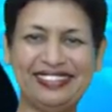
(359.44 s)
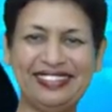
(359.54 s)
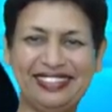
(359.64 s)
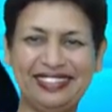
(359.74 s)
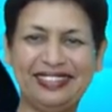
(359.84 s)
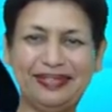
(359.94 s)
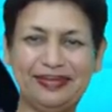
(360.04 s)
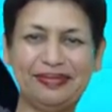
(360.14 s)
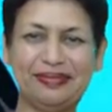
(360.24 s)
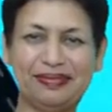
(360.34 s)

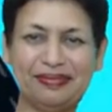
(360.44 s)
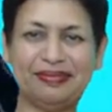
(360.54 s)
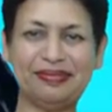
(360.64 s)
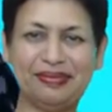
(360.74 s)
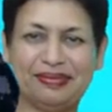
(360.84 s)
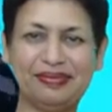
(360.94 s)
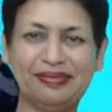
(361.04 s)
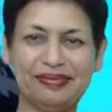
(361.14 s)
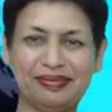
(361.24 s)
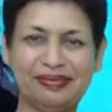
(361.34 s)

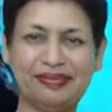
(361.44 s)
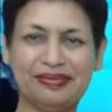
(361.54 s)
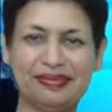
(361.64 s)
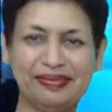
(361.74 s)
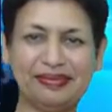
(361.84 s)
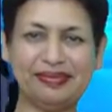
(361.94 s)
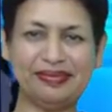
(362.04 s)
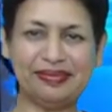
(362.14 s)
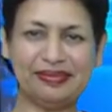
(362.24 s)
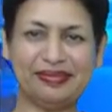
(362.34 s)

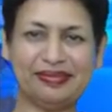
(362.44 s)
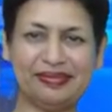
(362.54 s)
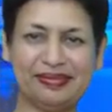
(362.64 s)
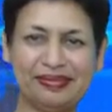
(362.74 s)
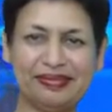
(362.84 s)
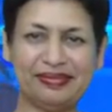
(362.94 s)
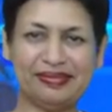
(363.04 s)
[no speech]